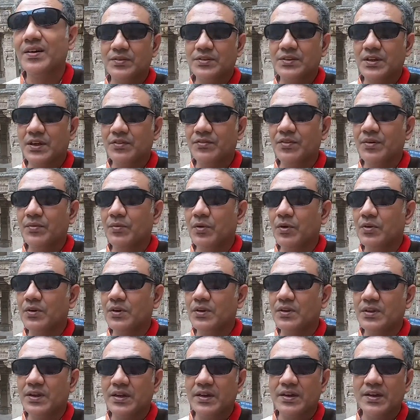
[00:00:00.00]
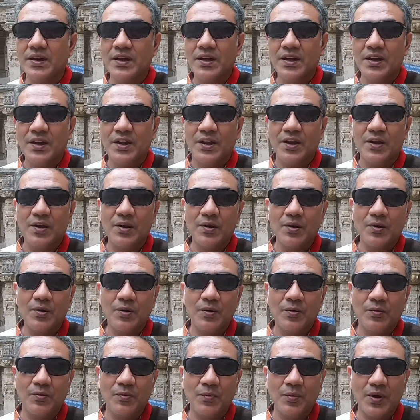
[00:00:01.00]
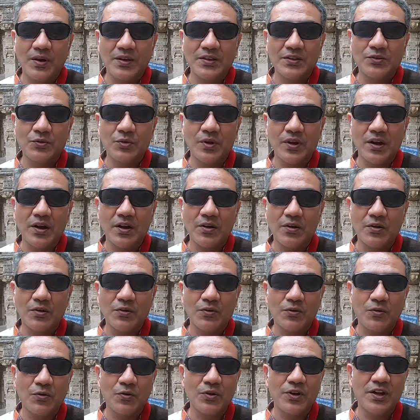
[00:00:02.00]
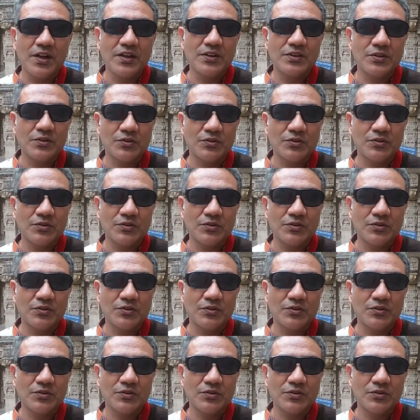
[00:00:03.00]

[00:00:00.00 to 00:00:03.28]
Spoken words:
serving water, then one is doing a good deed.